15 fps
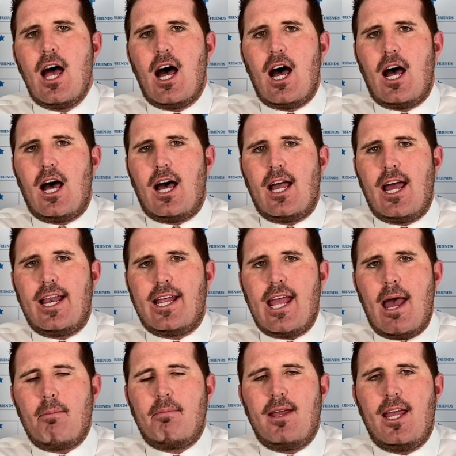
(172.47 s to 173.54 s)
I had a
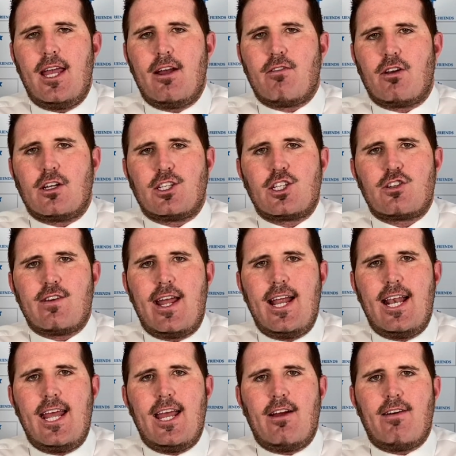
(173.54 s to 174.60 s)
gap year in
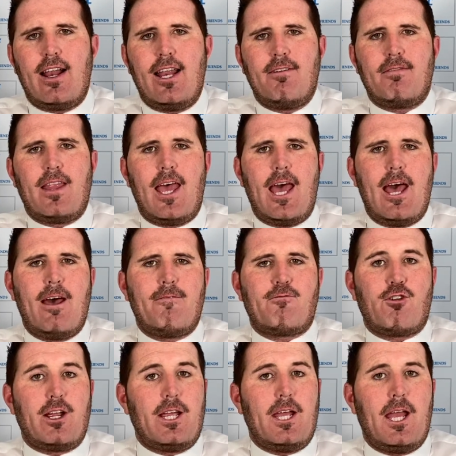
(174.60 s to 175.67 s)
Australia. I lived there
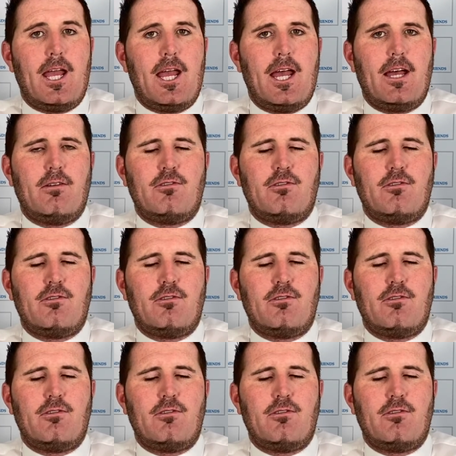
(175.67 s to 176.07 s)
for a year.